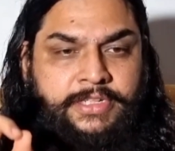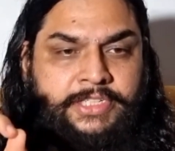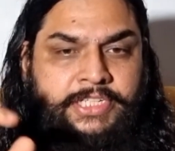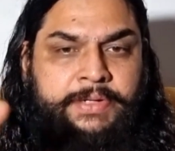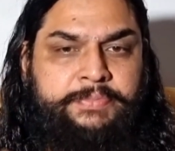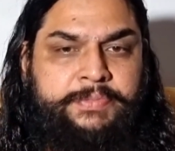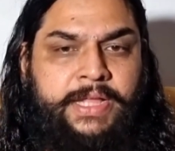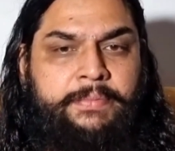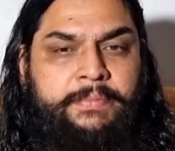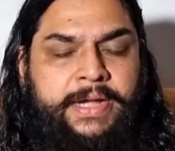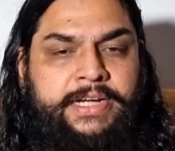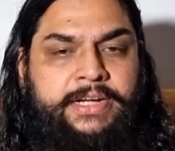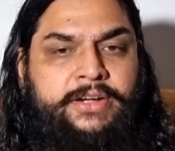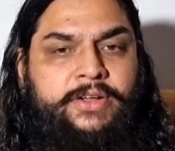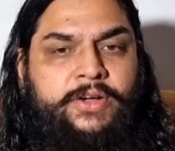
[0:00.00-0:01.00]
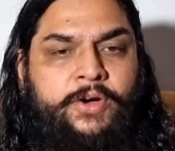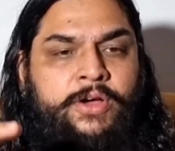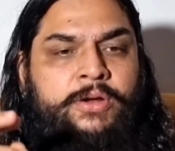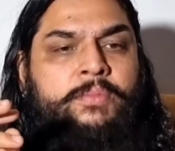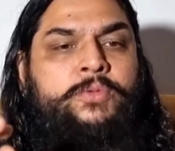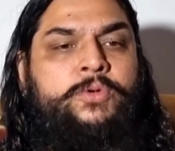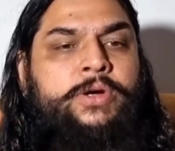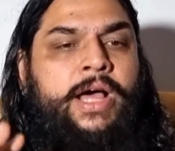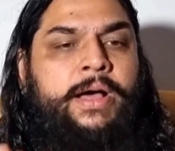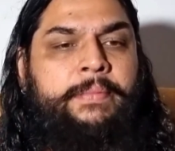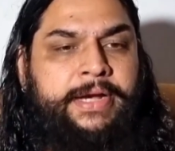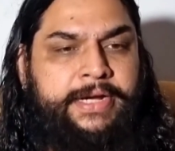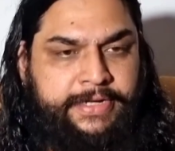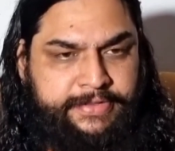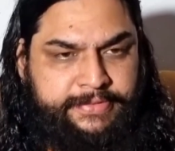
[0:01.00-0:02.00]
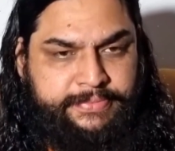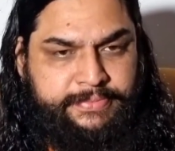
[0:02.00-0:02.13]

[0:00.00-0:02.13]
Kshipta mind or Mudha mind.